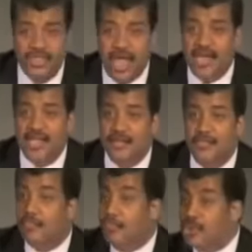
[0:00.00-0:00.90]
and
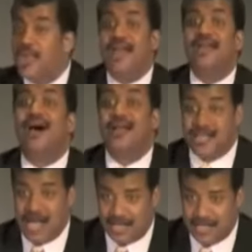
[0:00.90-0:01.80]
then put that in
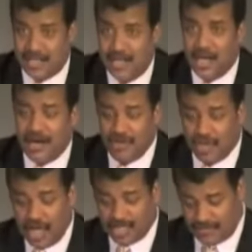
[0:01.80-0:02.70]
context and
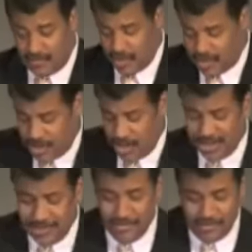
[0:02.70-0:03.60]
realize, of course,
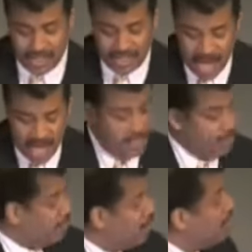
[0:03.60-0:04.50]
the universe is not
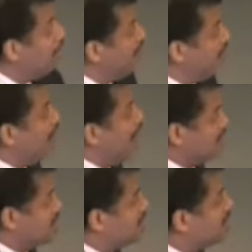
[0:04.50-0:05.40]
here for
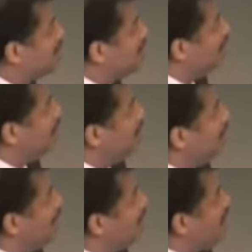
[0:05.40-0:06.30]
us
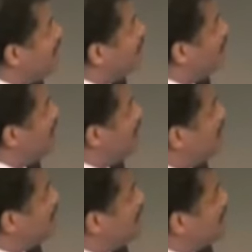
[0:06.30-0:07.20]
for any
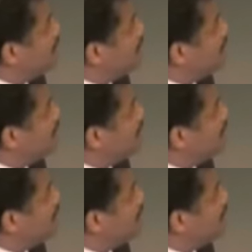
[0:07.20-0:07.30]
uh, uh,